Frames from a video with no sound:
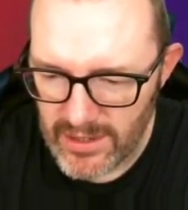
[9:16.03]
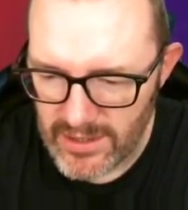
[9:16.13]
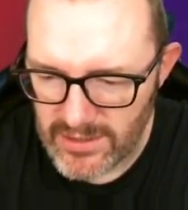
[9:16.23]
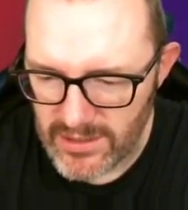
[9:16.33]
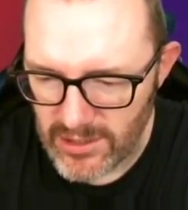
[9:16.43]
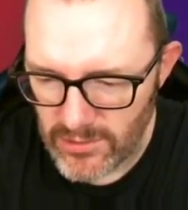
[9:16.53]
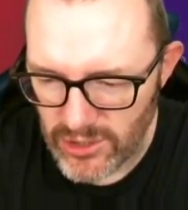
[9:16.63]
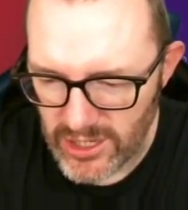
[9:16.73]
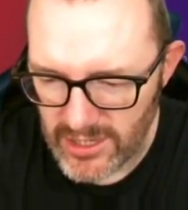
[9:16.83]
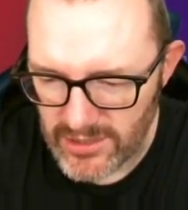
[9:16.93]
Let's
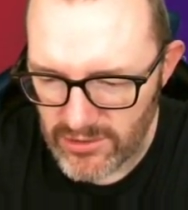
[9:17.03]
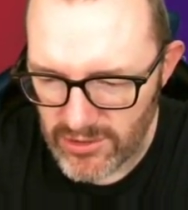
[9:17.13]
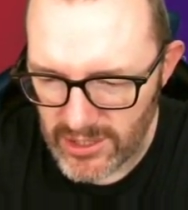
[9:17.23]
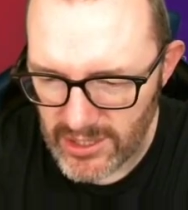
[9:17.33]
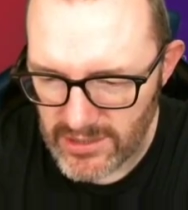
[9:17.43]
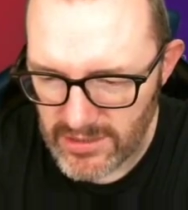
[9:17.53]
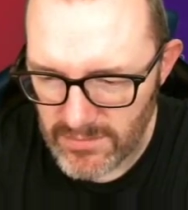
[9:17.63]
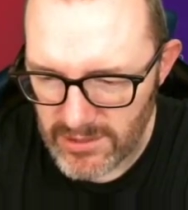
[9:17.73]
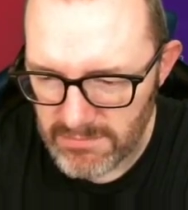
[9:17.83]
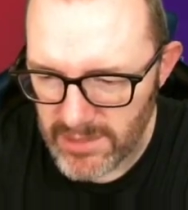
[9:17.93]
negotiate. Let's try and get
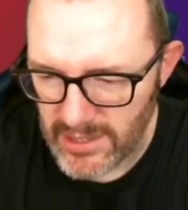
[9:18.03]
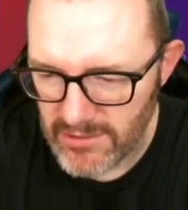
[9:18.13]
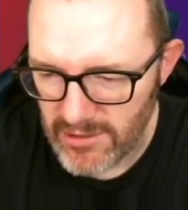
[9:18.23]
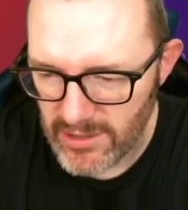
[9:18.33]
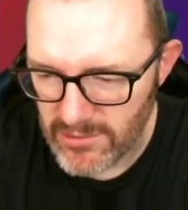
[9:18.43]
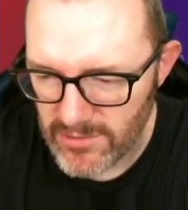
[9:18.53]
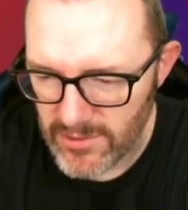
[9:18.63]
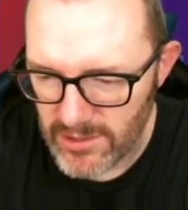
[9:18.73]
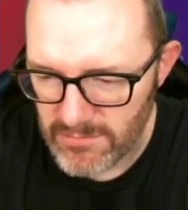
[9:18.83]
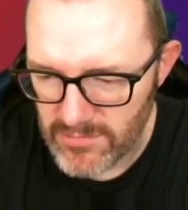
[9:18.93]
something better out of
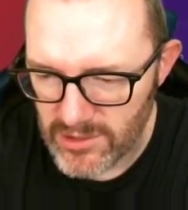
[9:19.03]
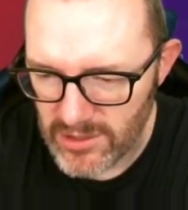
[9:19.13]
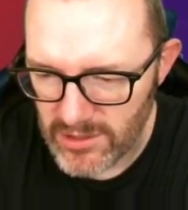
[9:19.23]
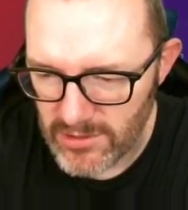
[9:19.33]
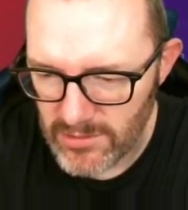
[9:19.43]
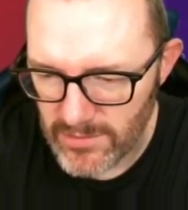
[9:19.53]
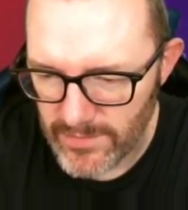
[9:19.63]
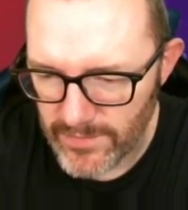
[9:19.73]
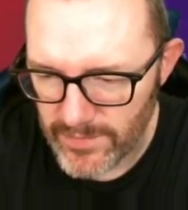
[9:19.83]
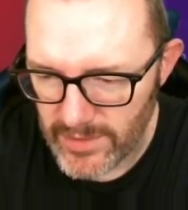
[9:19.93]
them. So,
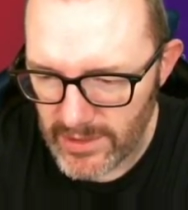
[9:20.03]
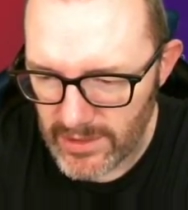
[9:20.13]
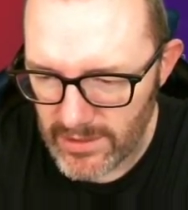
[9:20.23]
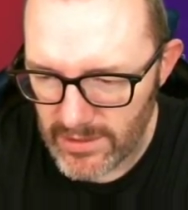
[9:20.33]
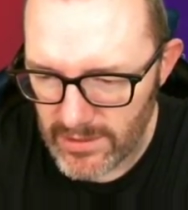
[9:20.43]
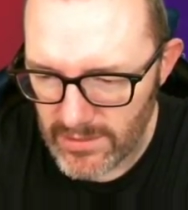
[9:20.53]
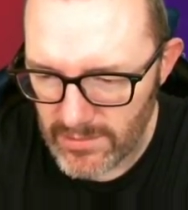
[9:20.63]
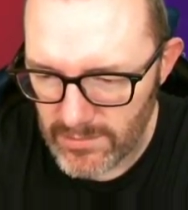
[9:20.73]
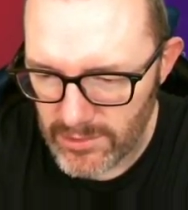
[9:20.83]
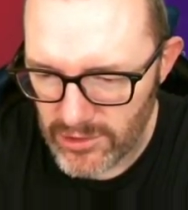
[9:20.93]

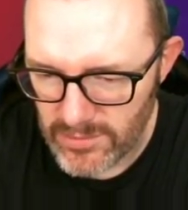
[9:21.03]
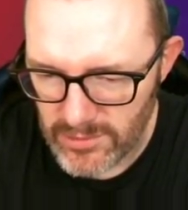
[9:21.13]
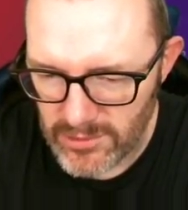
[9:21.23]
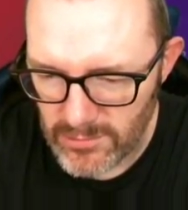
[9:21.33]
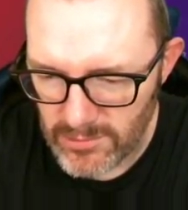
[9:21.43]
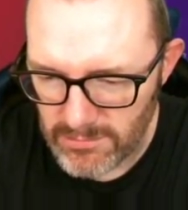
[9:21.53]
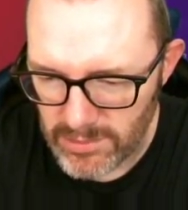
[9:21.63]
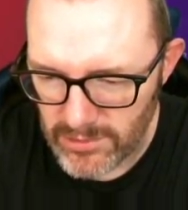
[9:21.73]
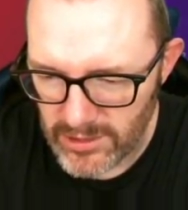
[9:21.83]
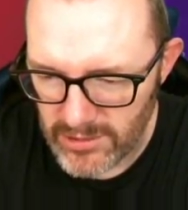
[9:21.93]
push them up to
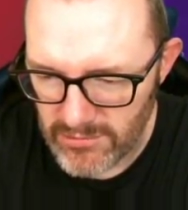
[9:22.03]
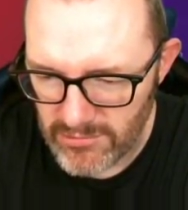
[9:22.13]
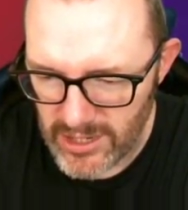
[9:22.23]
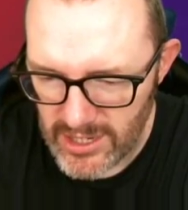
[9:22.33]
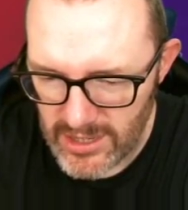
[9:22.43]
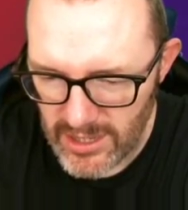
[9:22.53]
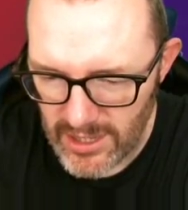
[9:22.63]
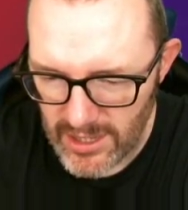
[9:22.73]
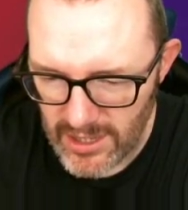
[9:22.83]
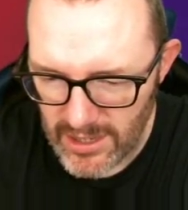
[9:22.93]
1.3
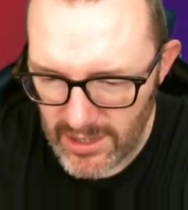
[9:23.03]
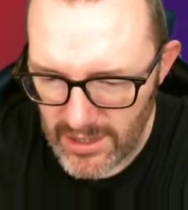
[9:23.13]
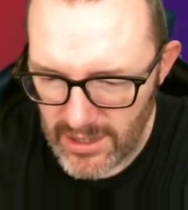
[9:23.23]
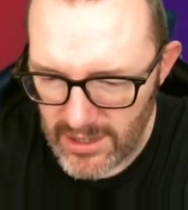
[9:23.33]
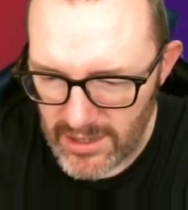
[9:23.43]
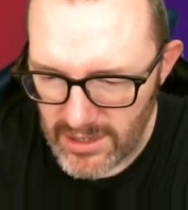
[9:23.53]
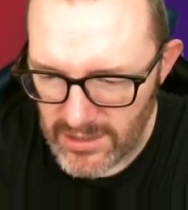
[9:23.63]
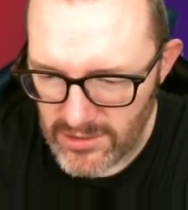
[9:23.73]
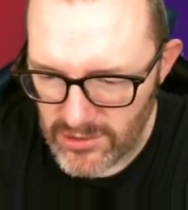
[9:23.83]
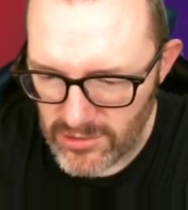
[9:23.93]
there.
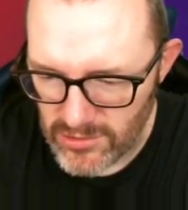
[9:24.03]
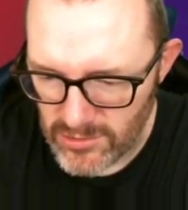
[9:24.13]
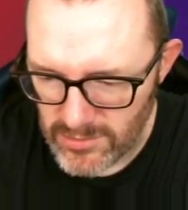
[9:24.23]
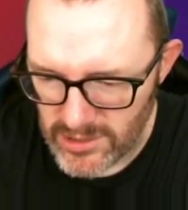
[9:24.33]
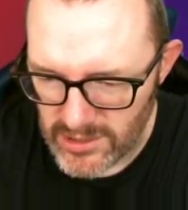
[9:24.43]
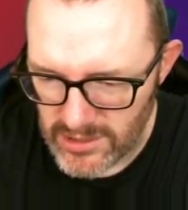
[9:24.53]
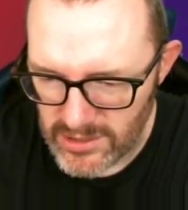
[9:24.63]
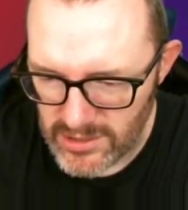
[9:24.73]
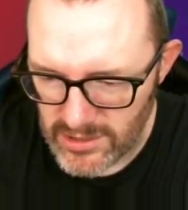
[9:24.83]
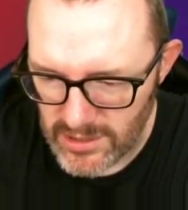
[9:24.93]

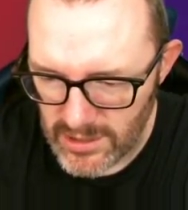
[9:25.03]
Installments.